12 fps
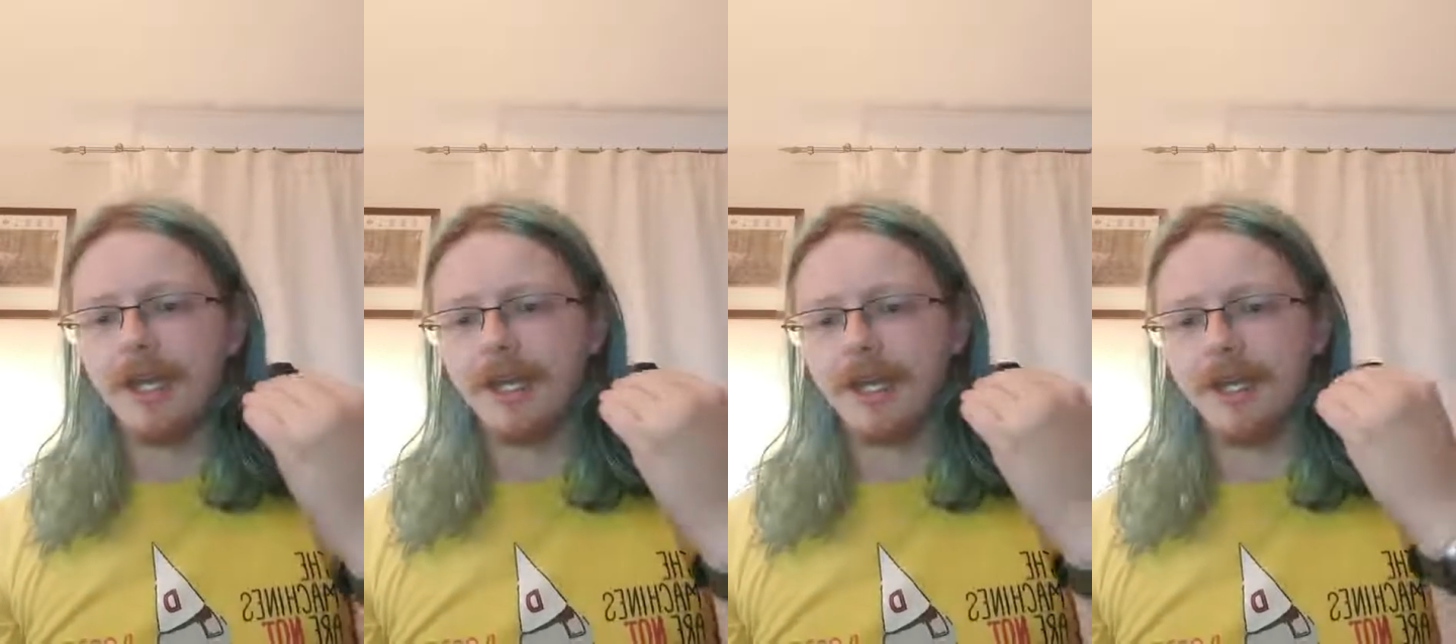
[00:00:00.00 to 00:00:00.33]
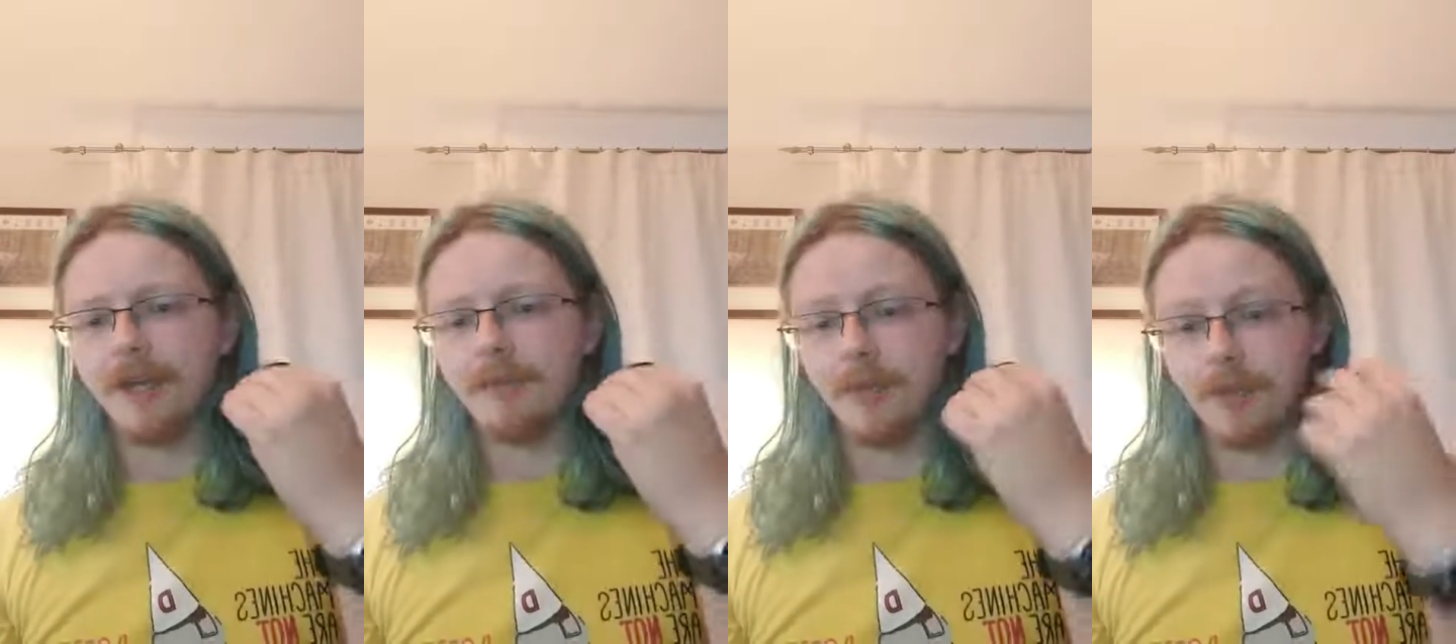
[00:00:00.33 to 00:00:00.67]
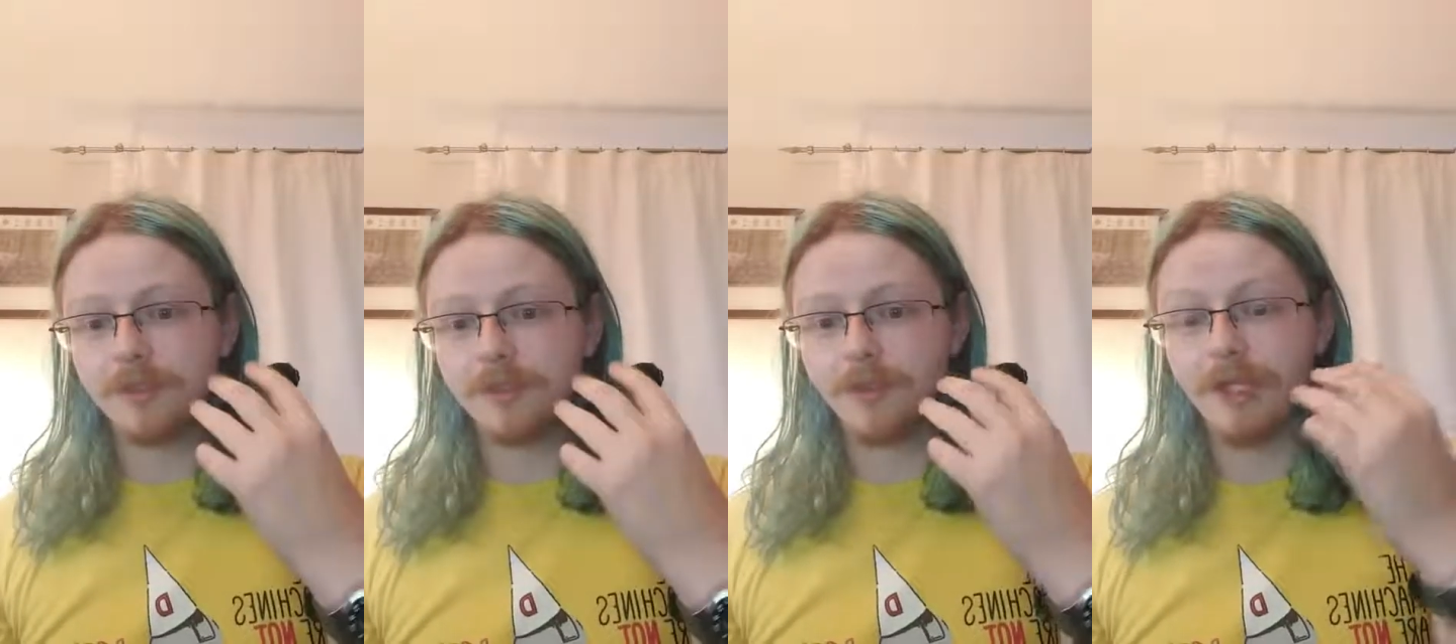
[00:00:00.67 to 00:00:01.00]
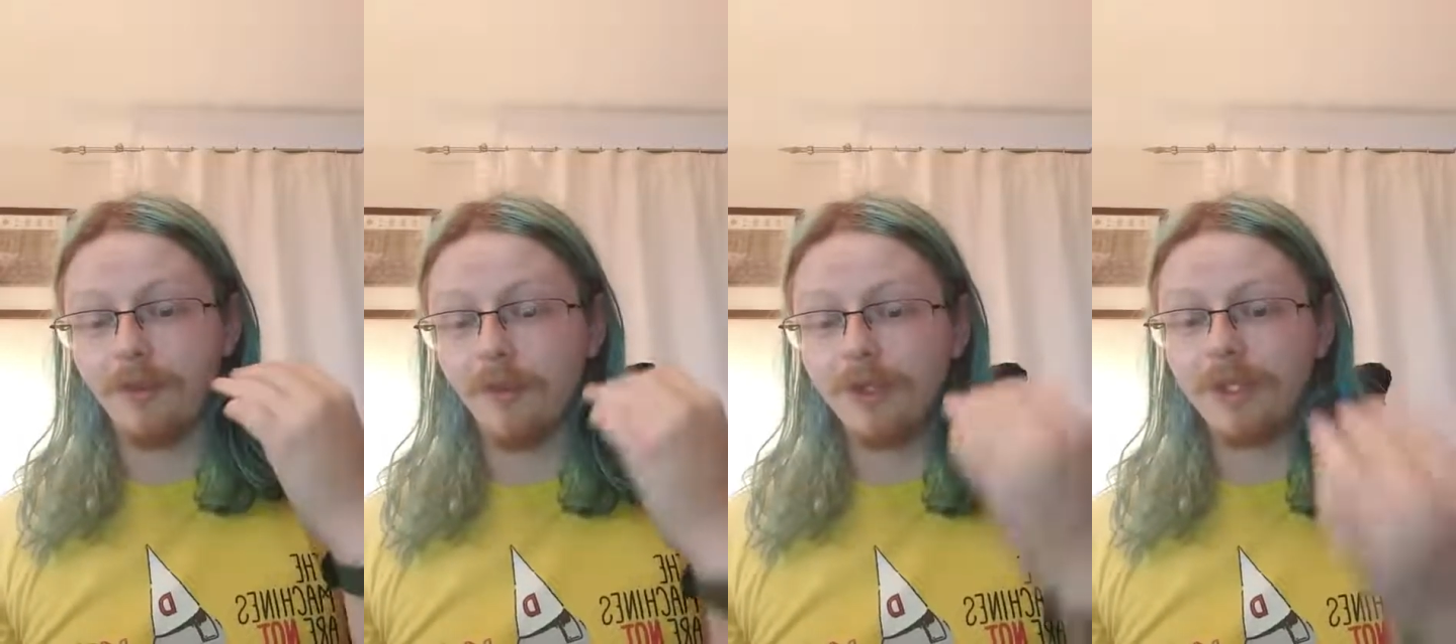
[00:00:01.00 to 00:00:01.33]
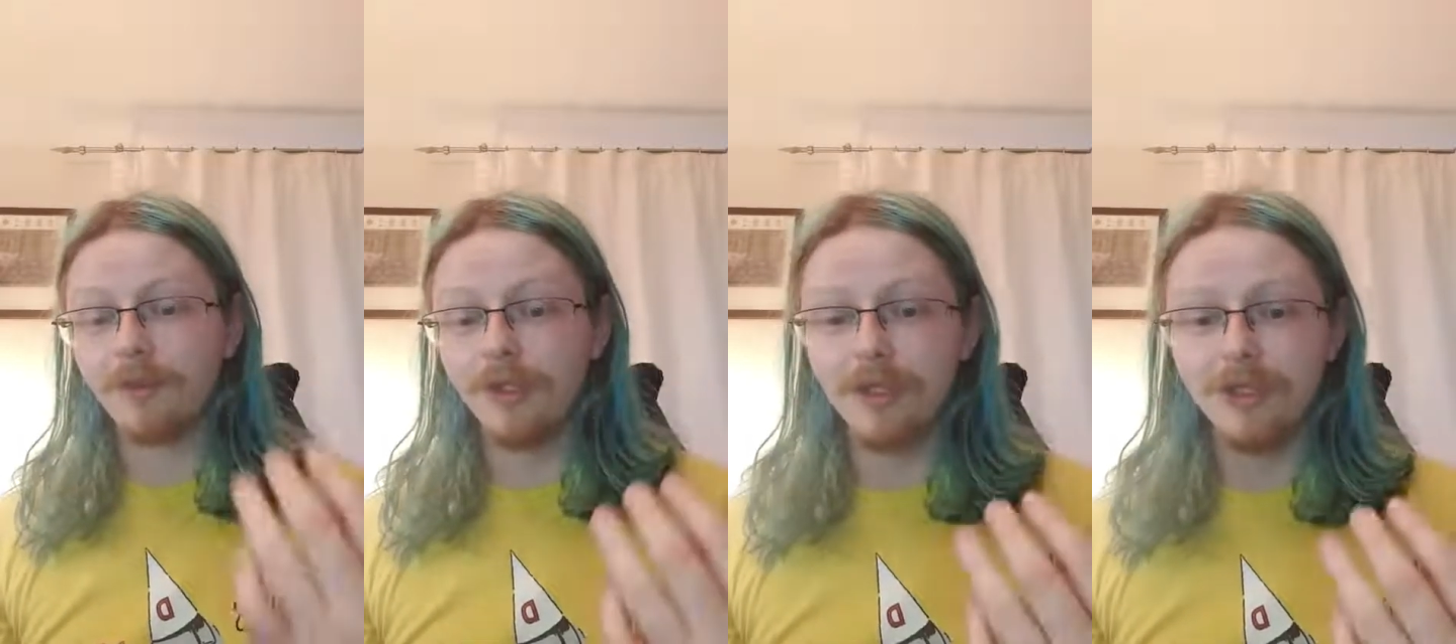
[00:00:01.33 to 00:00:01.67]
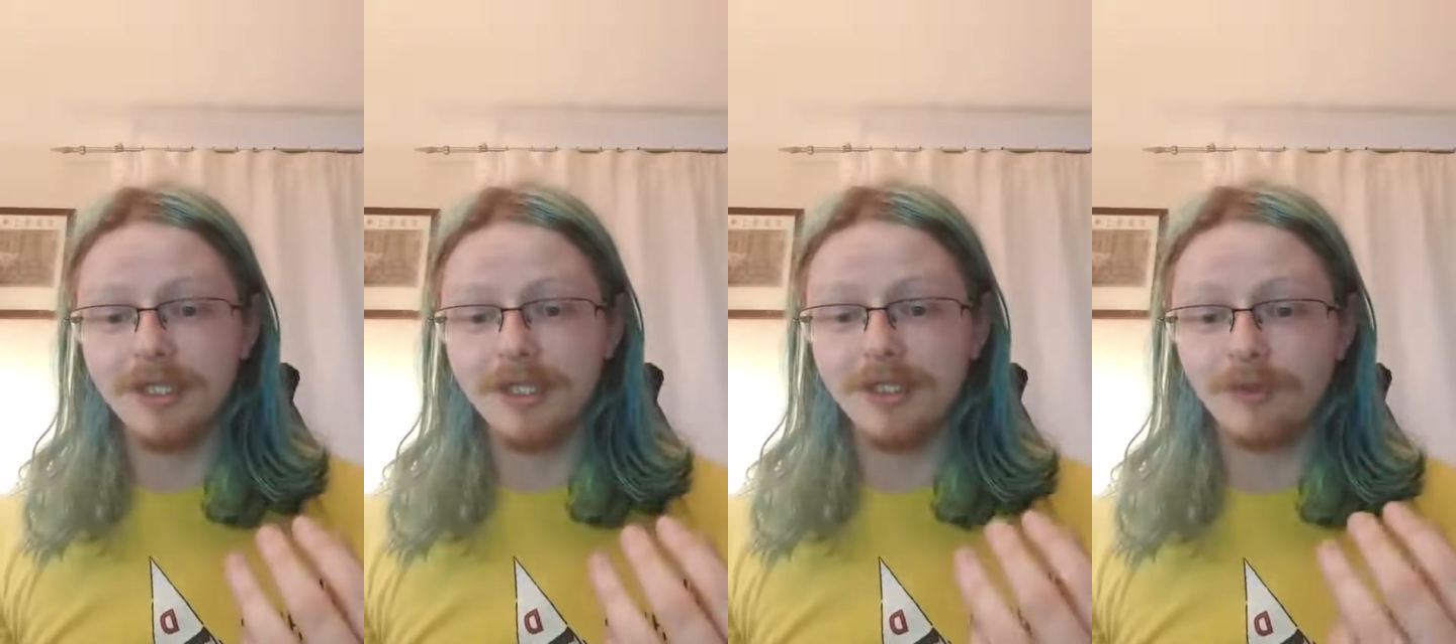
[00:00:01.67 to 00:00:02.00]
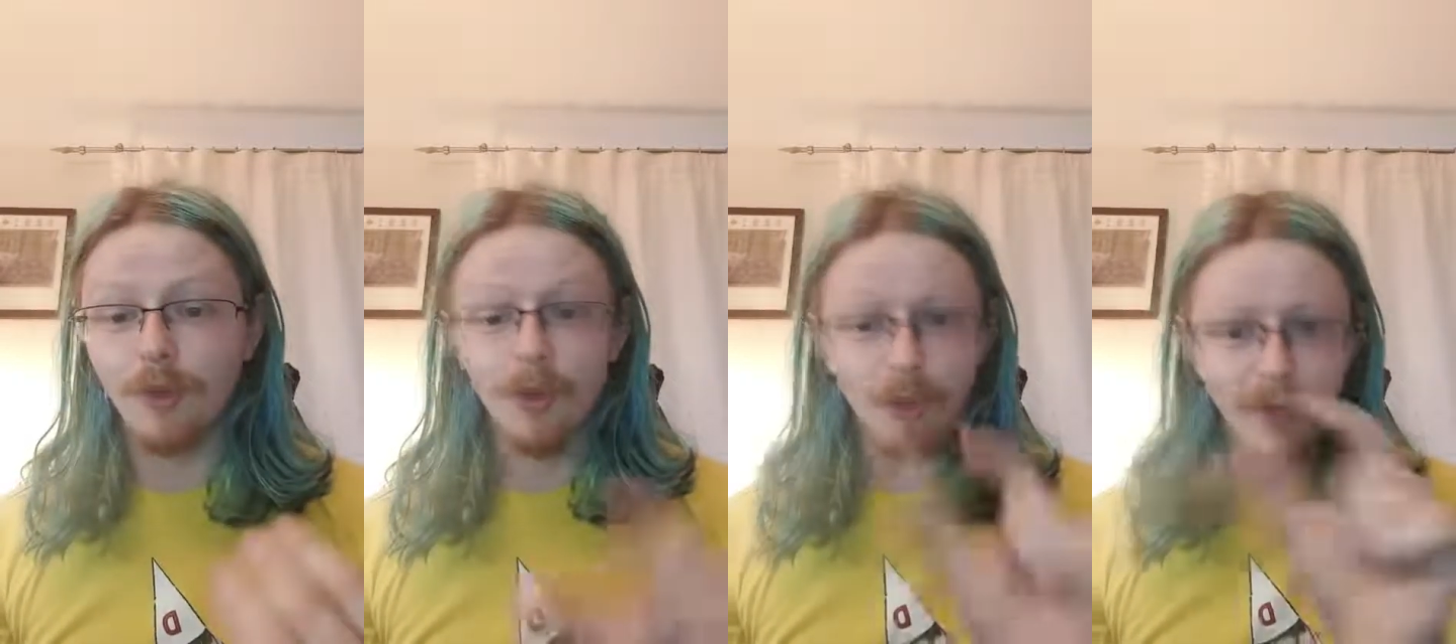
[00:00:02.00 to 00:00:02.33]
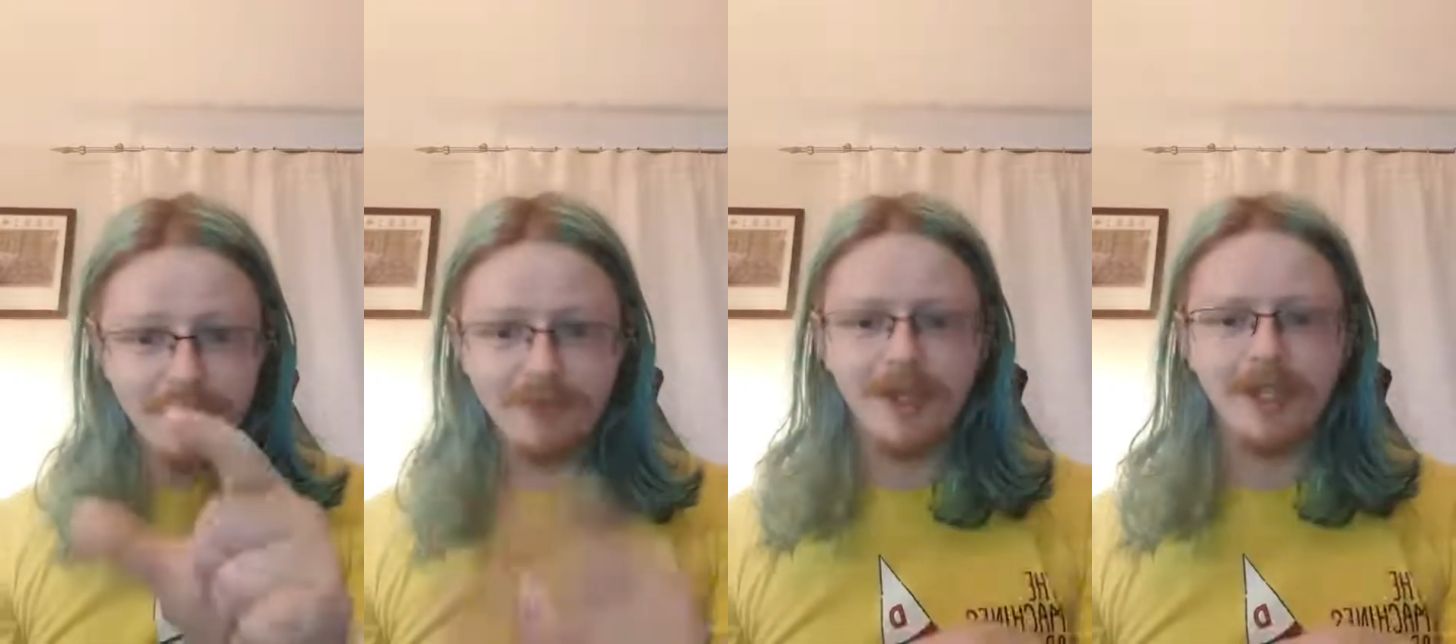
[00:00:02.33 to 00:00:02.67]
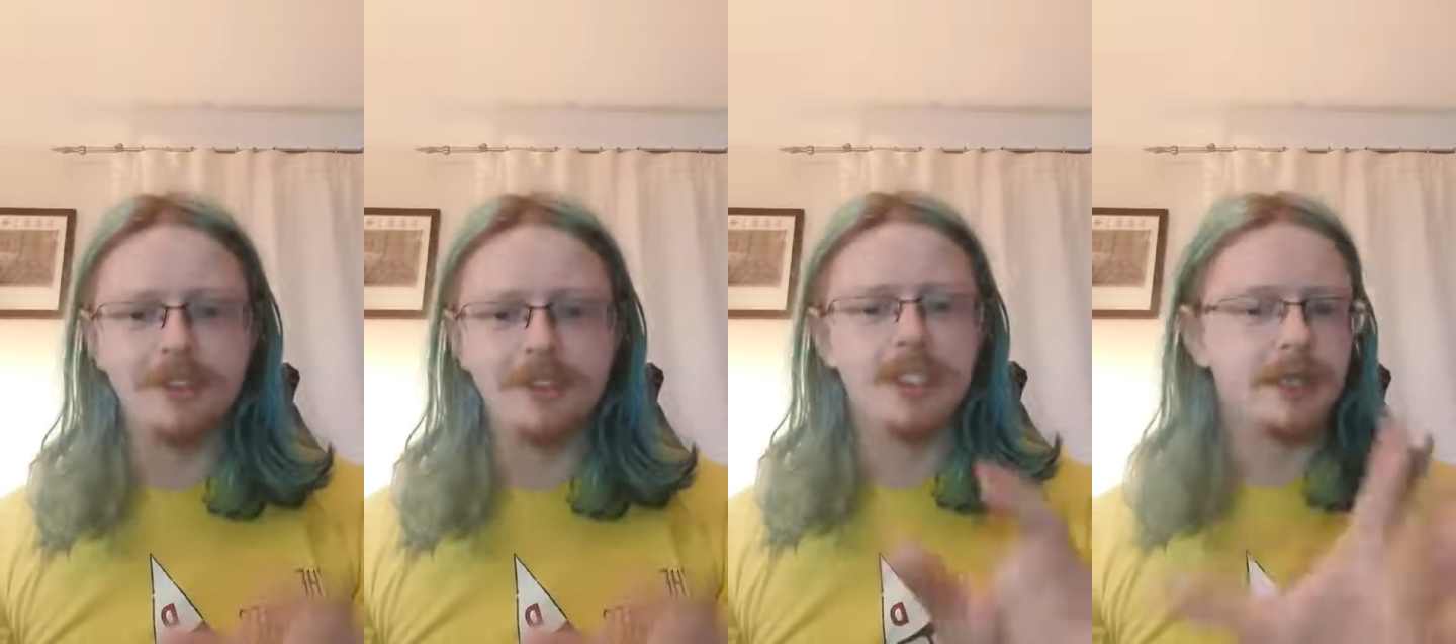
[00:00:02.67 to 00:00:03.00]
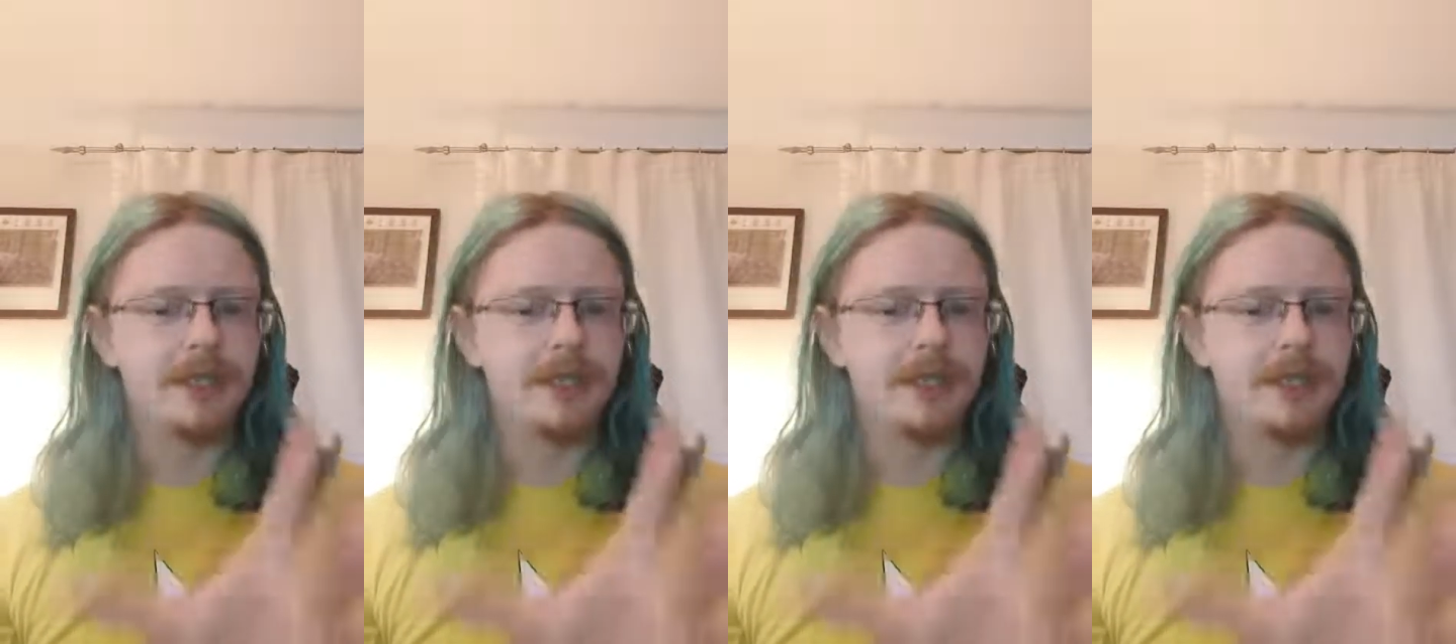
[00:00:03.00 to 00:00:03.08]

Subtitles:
of someone. And what they were using this for with 5G,